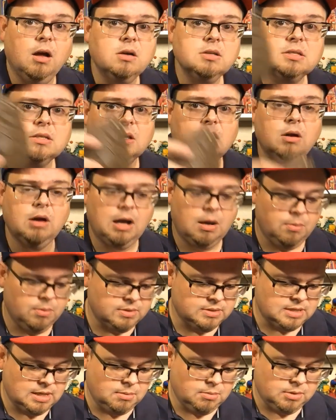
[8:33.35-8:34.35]
Also, I
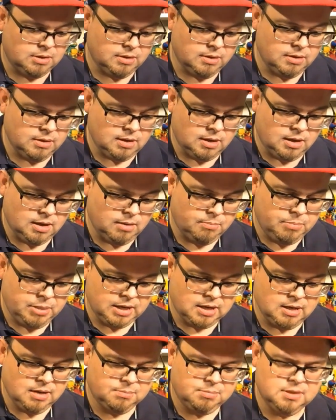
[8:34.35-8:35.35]
was able to
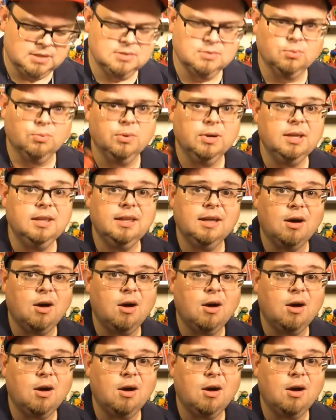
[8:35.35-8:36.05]
pick up this really